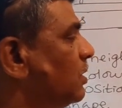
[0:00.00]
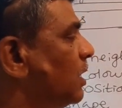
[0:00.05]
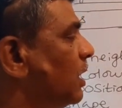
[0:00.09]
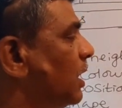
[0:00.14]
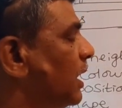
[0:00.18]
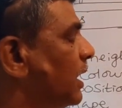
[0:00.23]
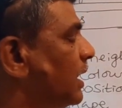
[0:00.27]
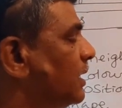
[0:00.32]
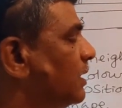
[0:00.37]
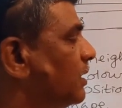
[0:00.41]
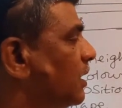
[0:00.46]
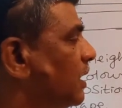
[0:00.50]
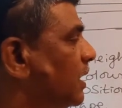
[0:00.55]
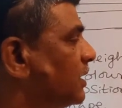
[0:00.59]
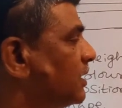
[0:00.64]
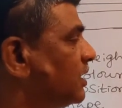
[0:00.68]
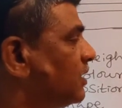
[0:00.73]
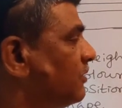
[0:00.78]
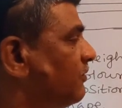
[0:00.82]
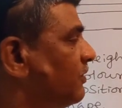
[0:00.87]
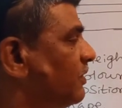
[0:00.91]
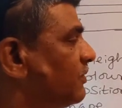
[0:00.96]
and
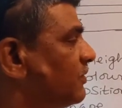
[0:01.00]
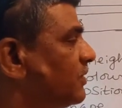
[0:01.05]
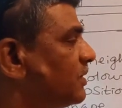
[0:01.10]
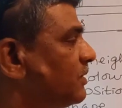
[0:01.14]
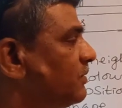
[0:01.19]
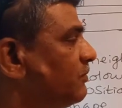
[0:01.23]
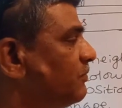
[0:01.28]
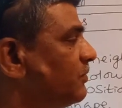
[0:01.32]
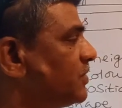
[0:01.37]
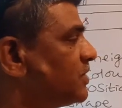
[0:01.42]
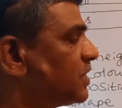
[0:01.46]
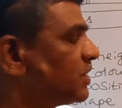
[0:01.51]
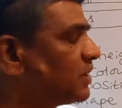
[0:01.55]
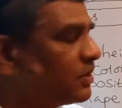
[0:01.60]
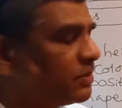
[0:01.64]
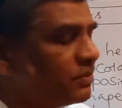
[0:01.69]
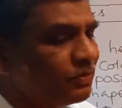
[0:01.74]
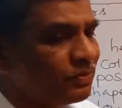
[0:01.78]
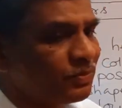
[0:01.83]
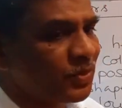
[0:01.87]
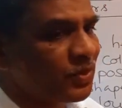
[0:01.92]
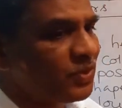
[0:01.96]
another flower which are
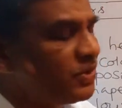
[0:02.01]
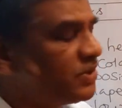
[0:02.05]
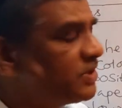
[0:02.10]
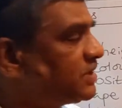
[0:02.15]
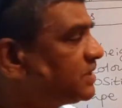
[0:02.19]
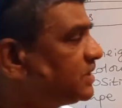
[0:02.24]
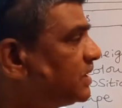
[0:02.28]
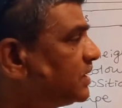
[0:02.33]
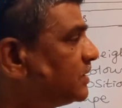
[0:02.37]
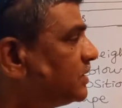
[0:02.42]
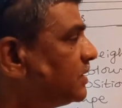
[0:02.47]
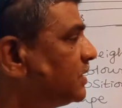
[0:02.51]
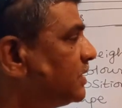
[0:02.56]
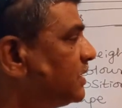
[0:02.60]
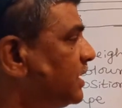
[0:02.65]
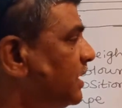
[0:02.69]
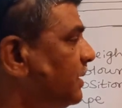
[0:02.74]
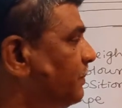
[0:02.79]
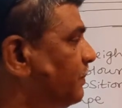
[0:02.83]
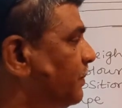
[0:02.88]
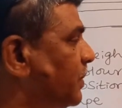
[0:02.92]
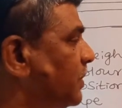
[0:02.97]
produced at the
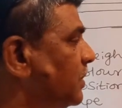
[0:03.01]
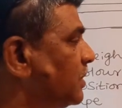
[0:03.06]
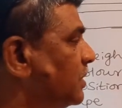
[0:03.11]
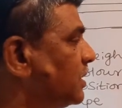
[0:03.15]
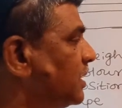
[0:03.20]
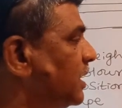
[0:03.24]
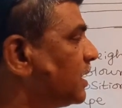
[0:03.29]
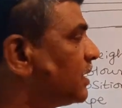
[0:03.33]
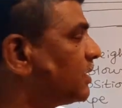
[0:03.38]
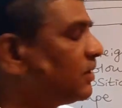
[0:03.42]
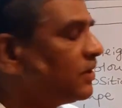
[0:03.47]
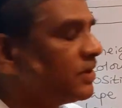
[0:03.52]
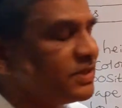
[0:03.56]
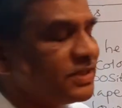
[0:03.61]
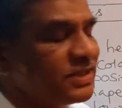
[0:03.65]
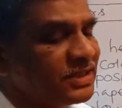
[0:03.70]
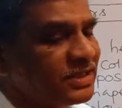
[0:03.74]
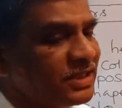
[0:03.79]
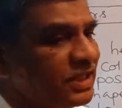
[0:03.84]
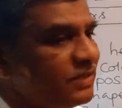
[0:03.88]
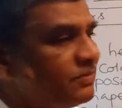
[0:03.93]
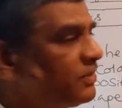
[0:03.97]
tip, they are called as a
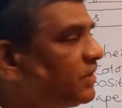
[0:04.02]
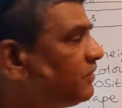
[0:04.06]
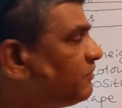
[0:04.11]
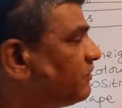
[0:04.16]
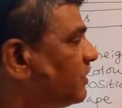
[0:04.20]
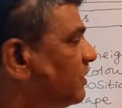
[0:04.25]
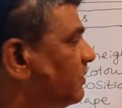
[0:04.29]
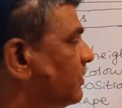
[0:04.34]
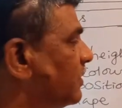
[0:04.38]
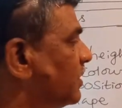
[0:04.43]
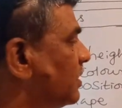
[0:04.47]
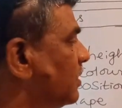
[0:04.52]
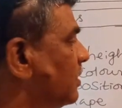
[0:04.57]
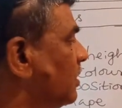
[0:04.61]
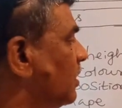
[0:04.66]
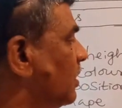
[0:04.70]
terminal flower.